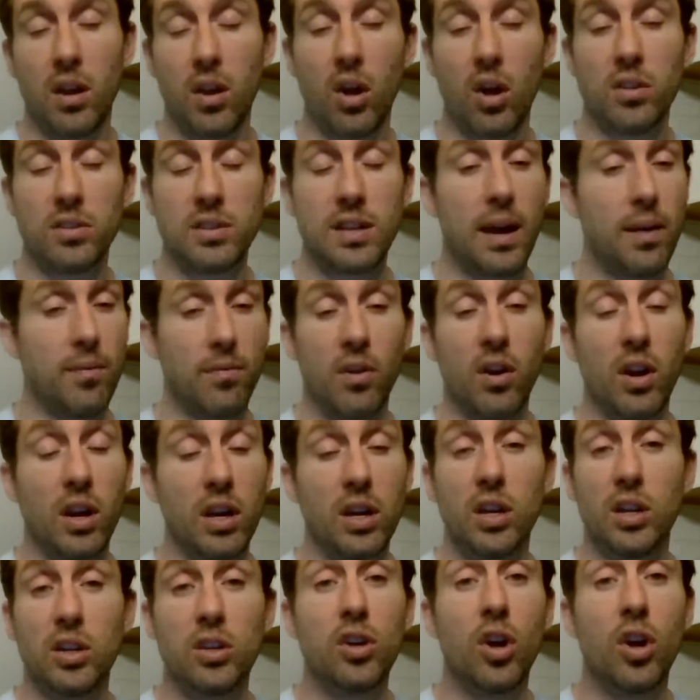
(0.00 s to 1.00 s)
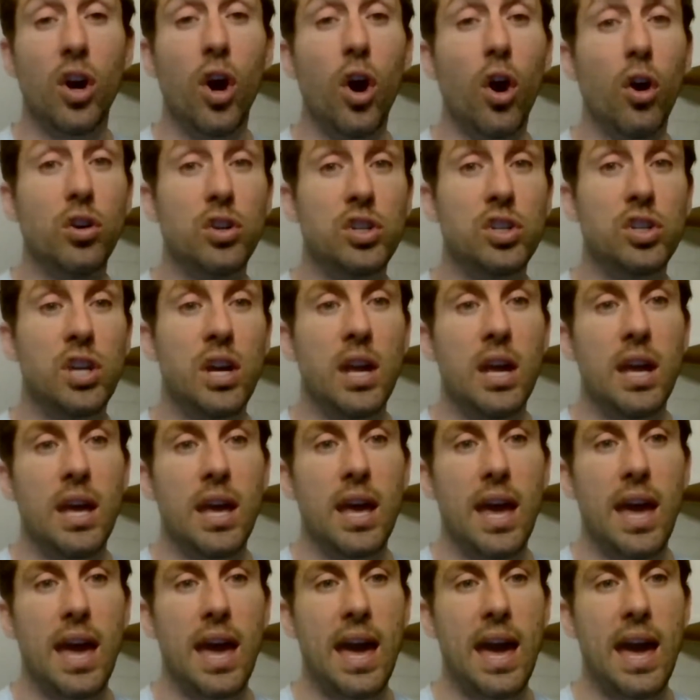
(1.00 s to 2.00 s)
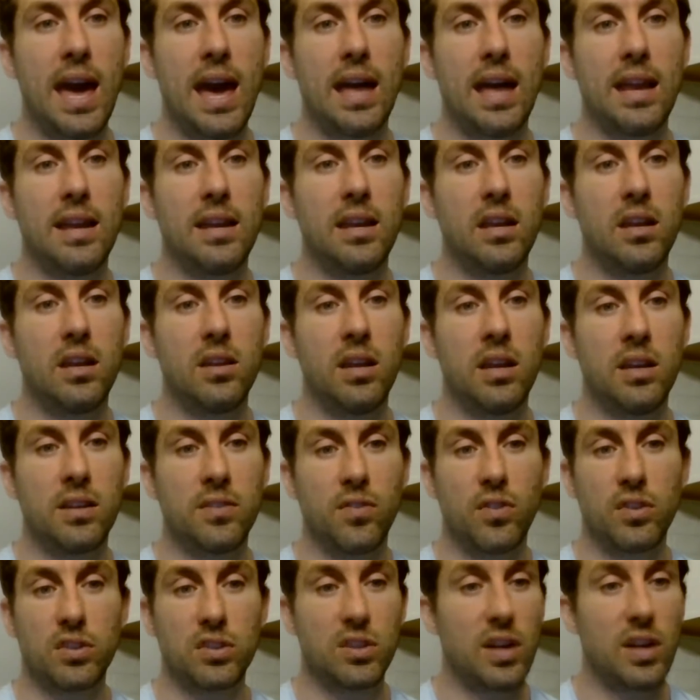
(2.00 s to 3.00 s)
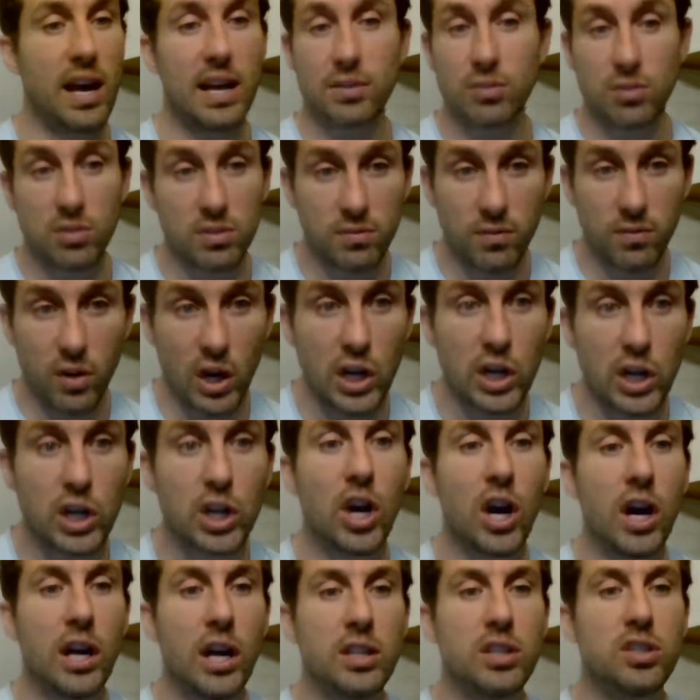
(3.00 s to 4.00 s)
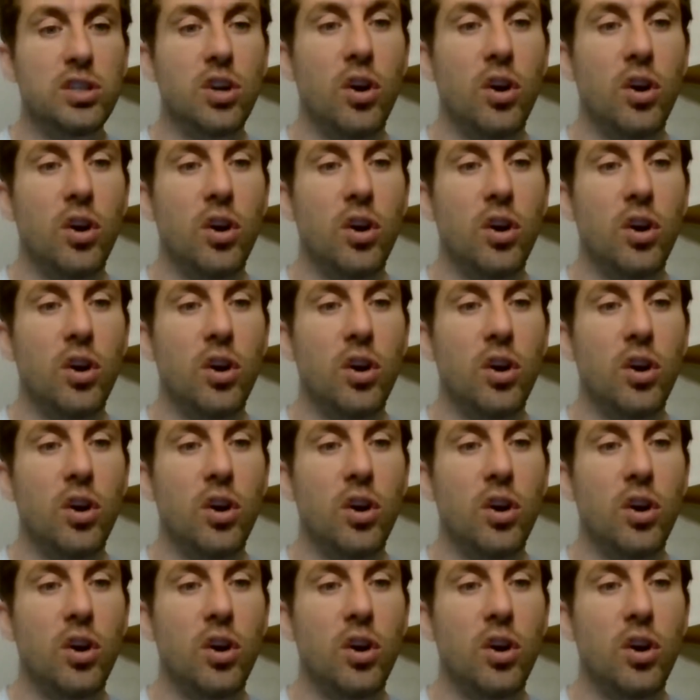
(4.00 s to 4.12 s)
all-time very good coach, and his first class wasn't very good.